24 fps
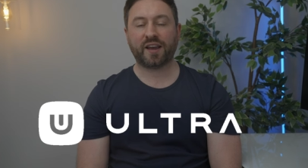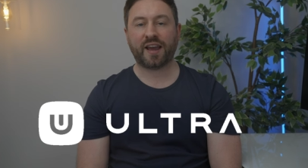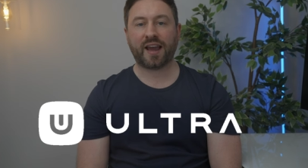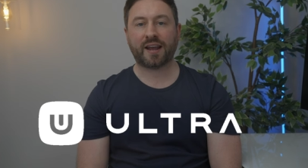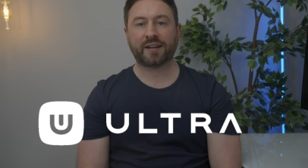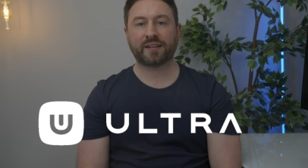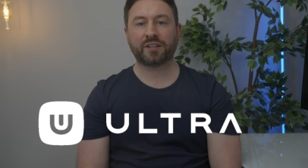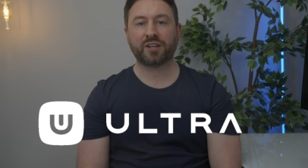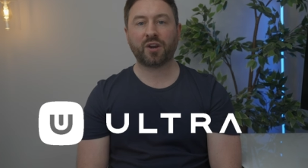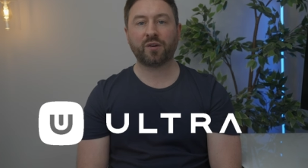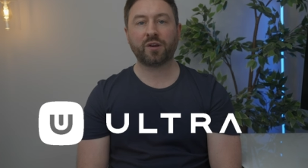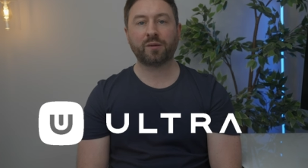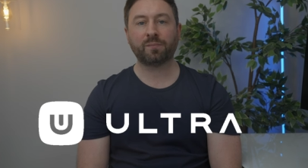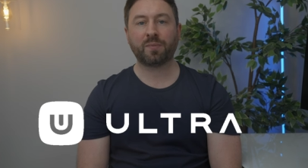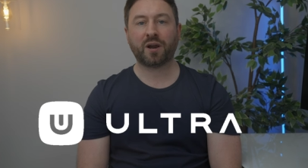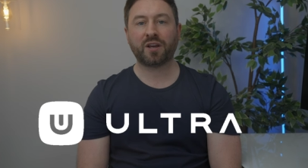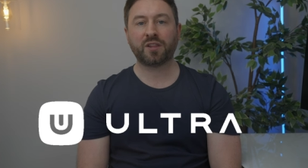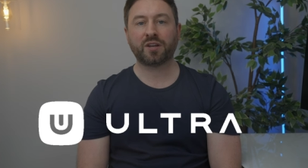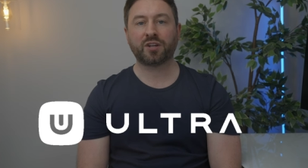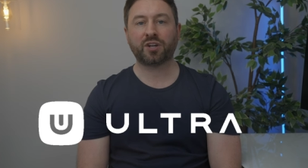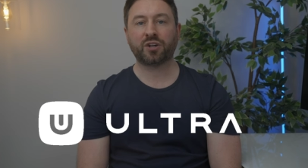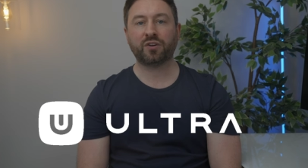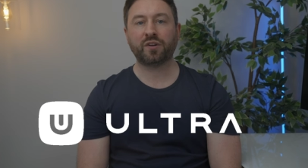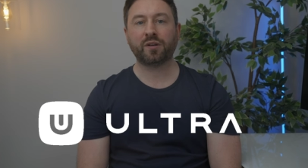and going by
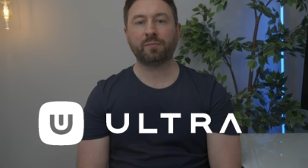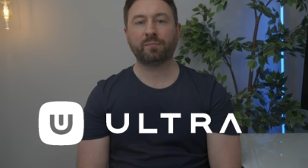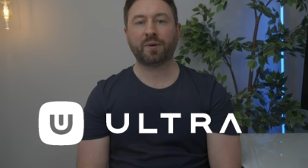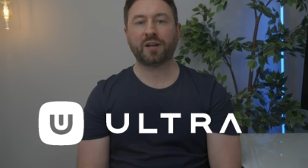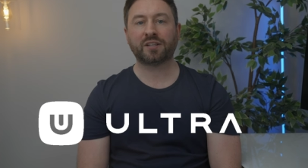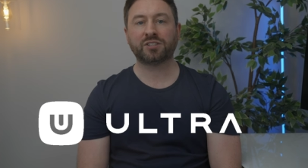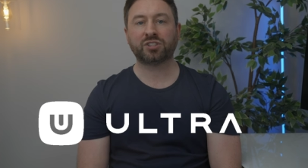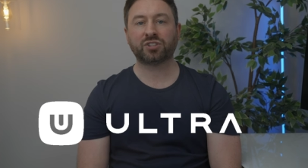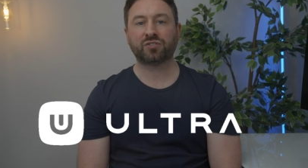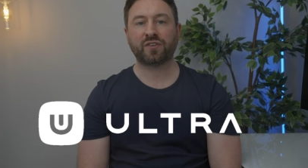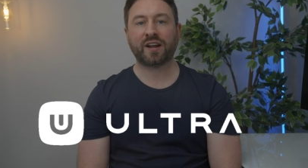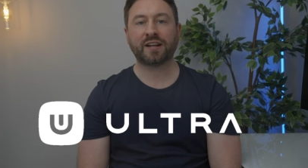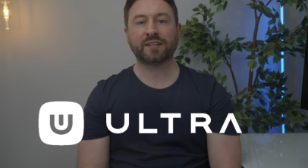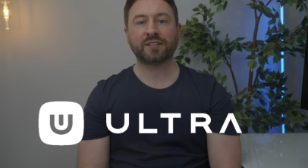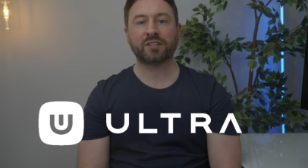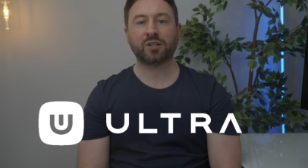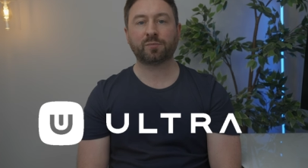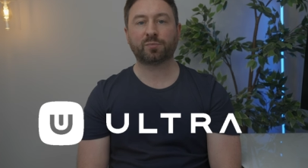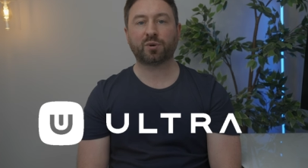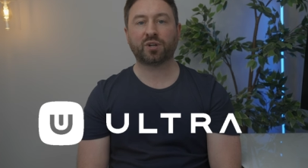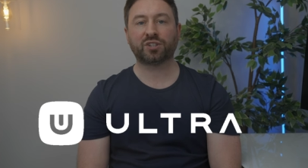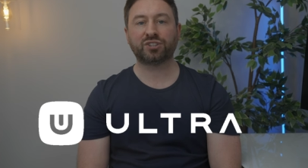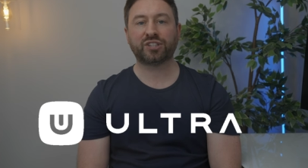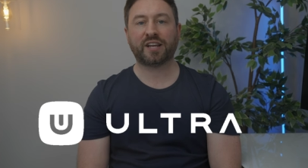the current buzz surrounding the
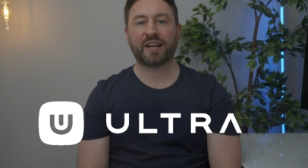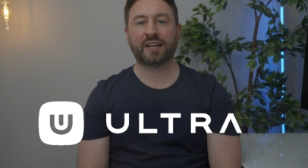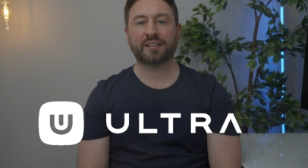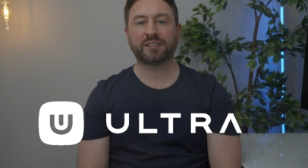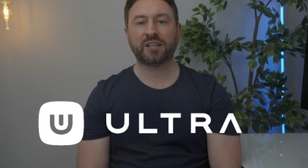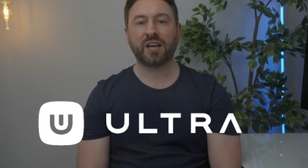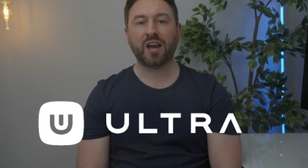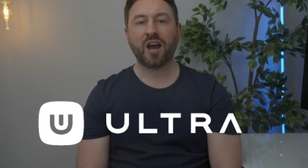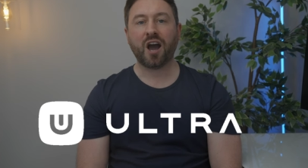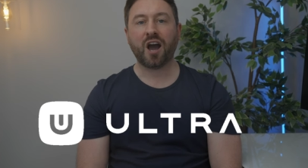project,